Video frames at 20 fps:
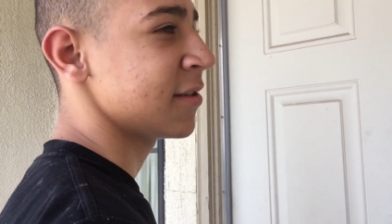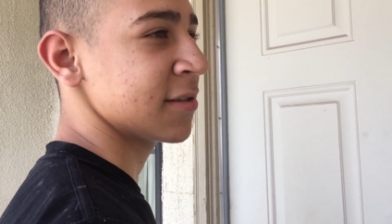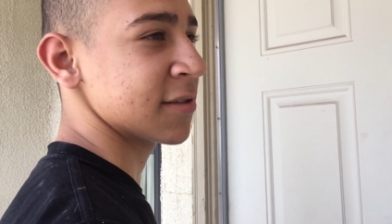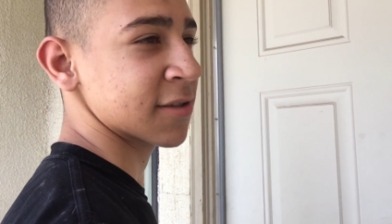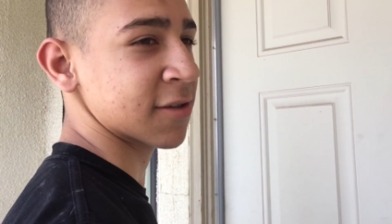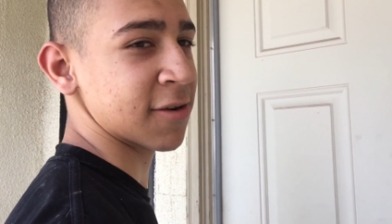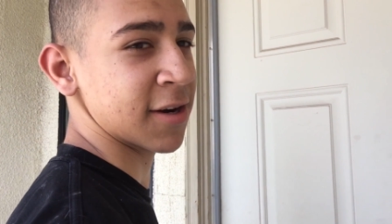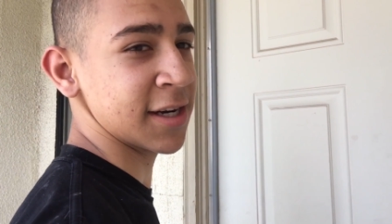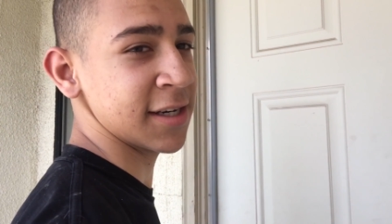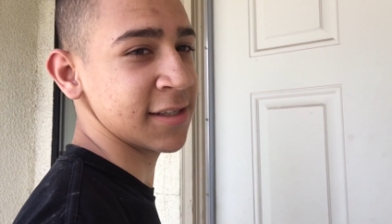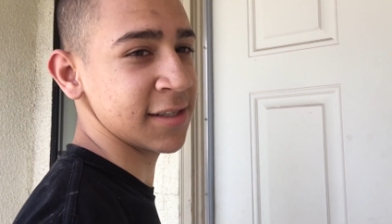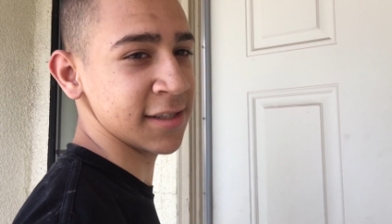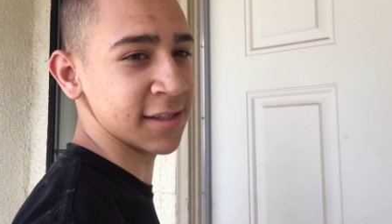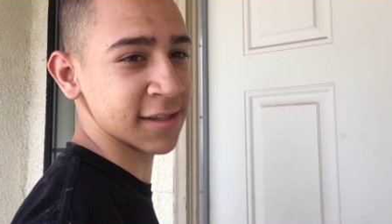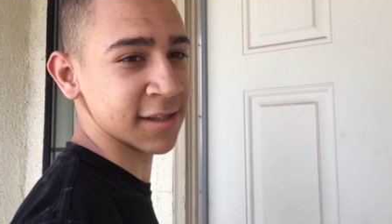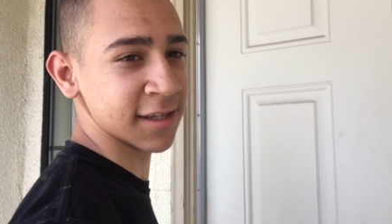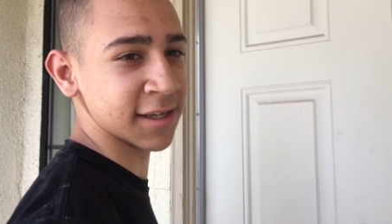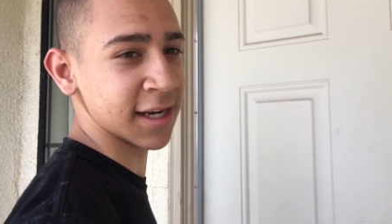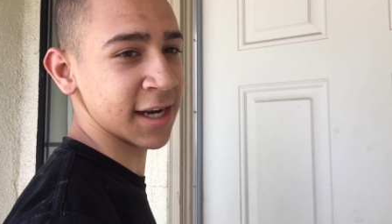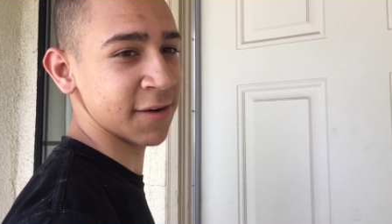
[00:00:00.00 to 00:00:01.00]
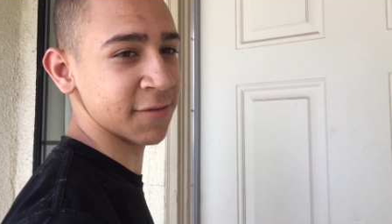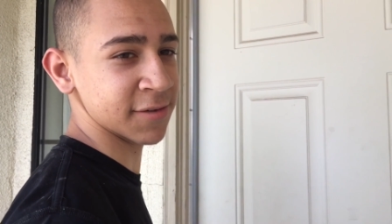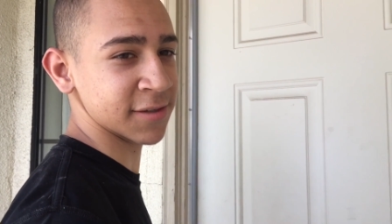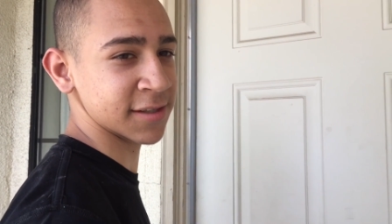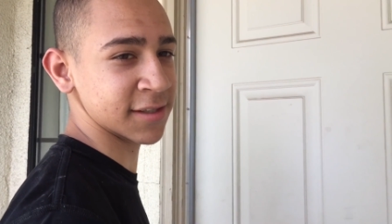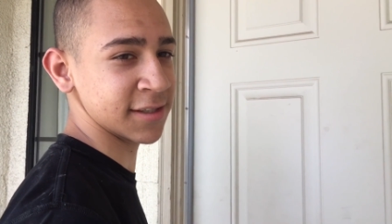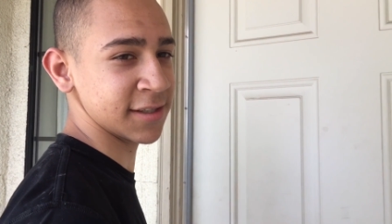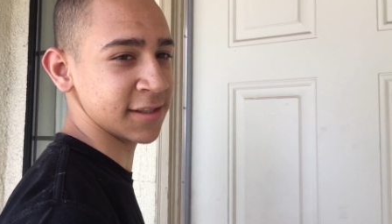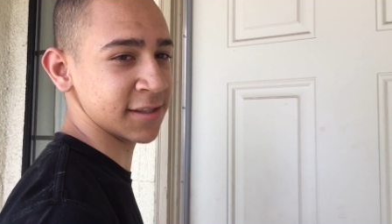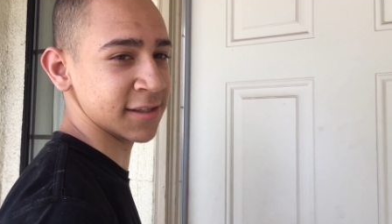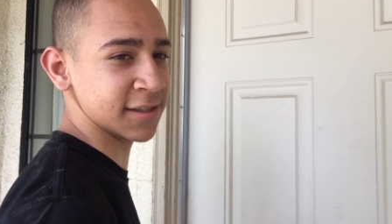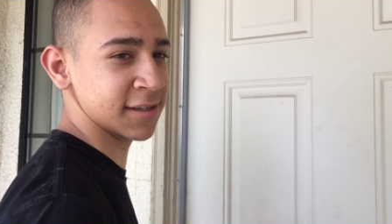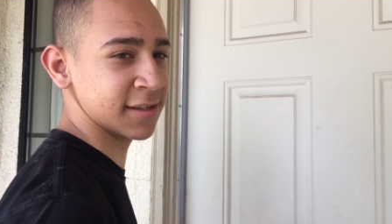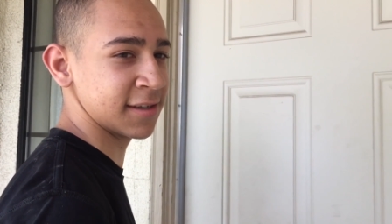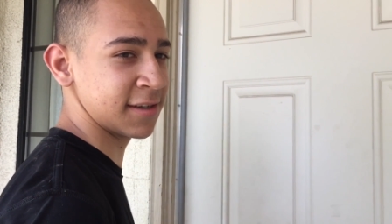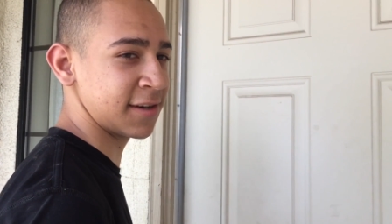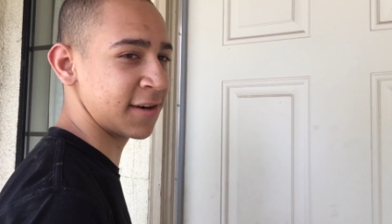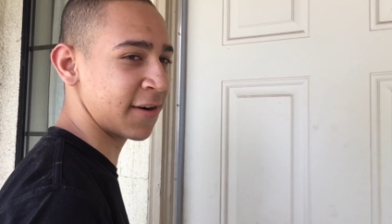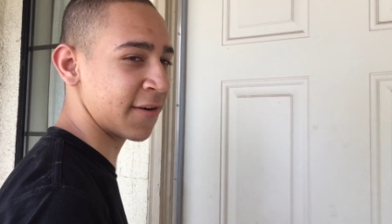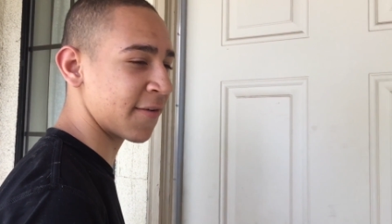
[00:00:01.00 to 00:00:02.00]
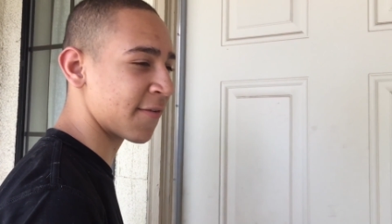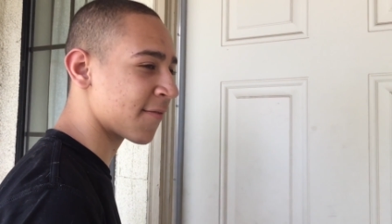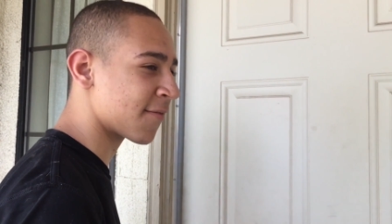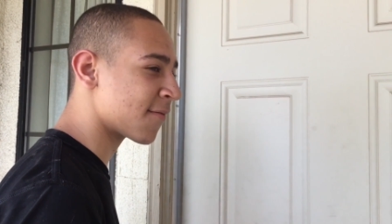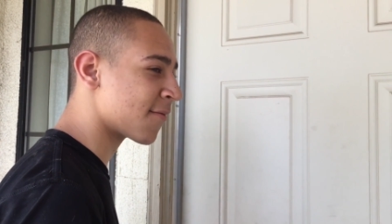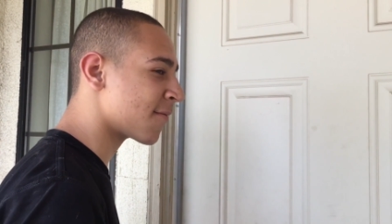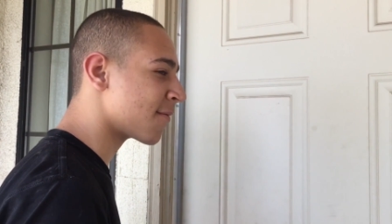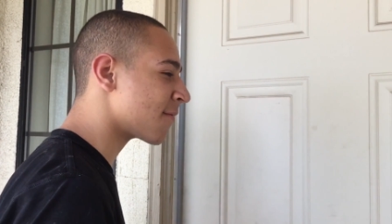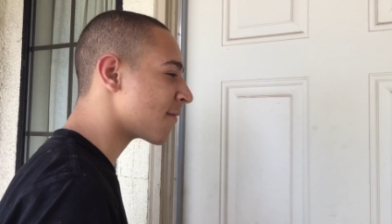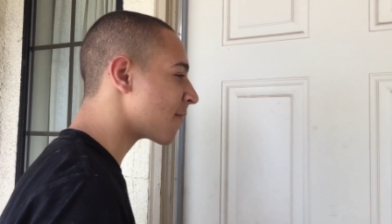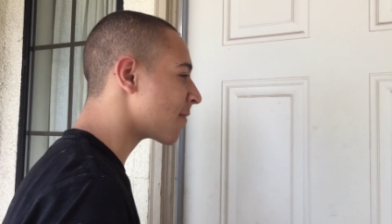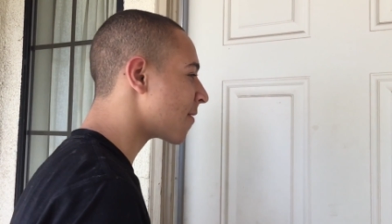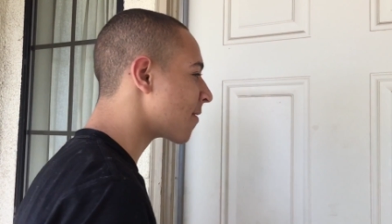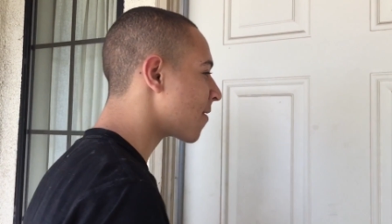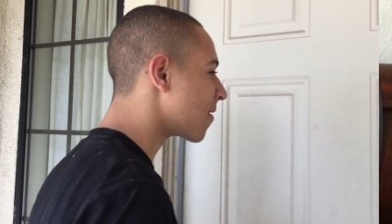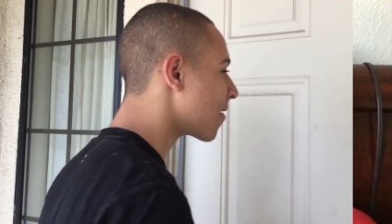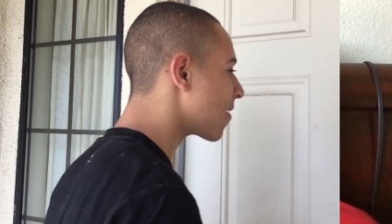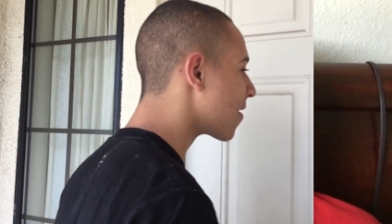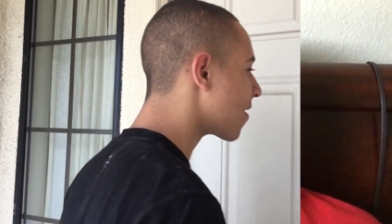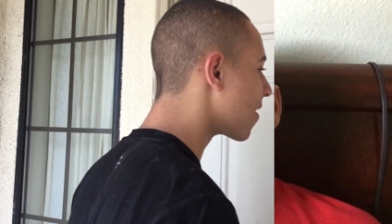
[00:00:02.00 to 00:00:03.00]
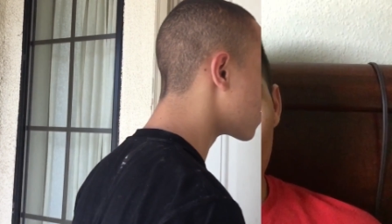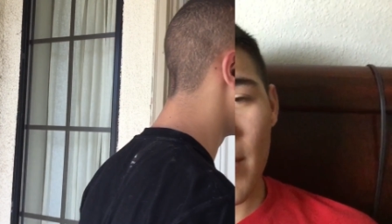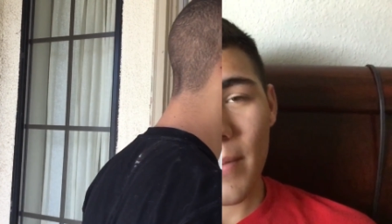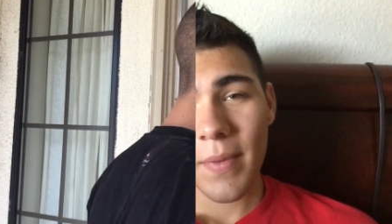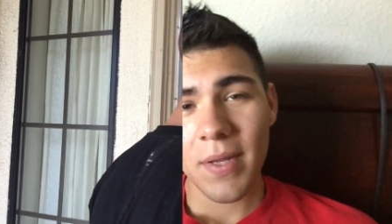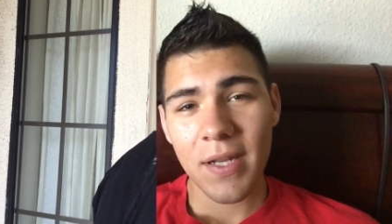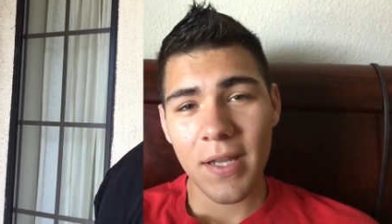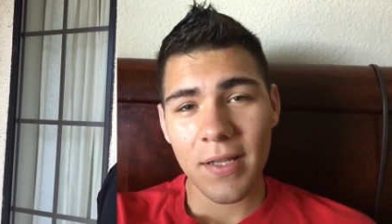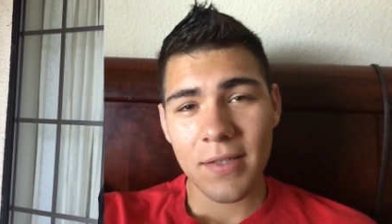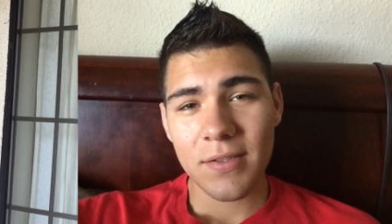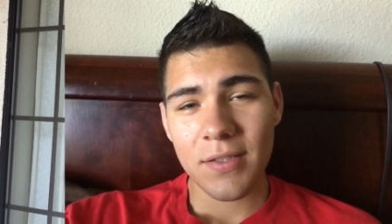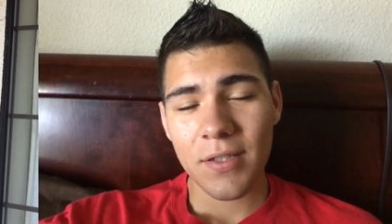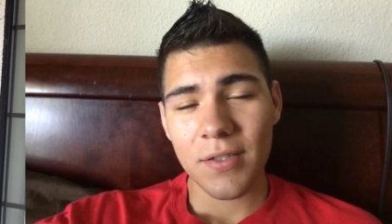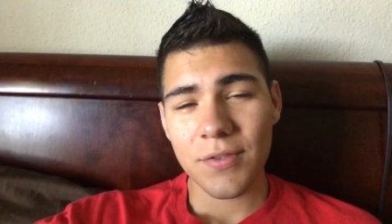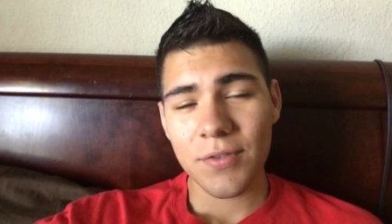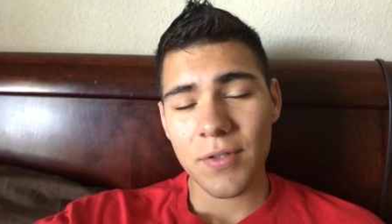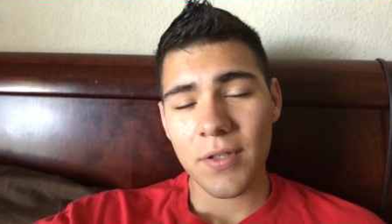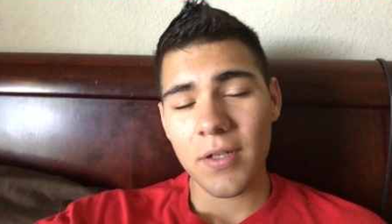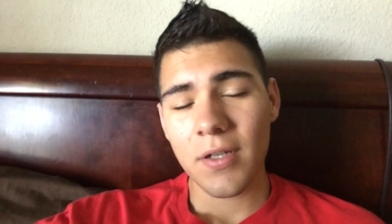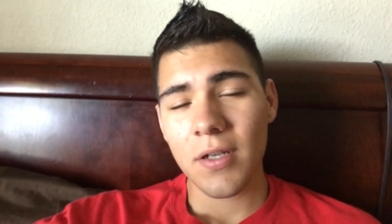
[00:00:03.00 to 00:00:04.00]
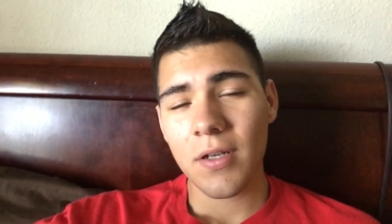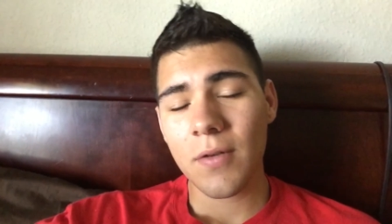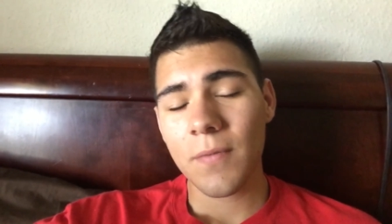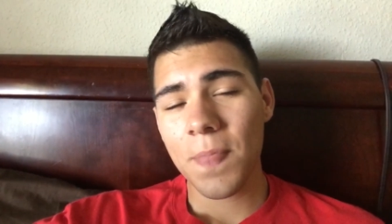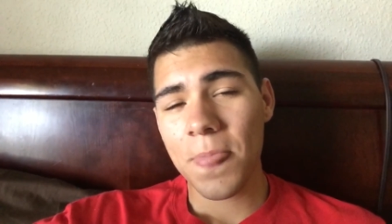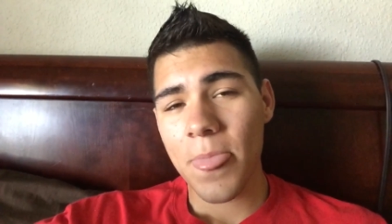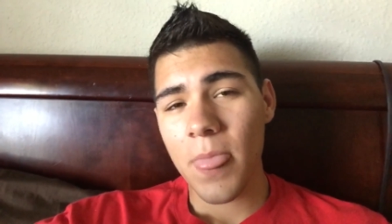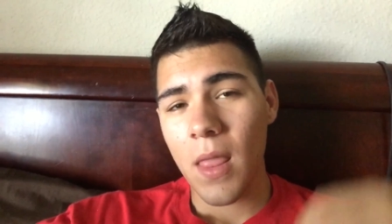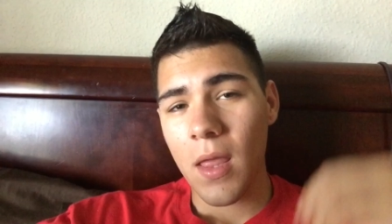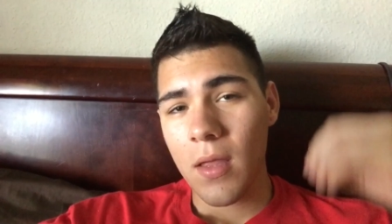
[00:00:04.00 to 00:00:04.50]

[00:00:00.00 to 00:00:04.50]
It's the craziest thing I ever seen. That's right. I'm at my dad's house right now.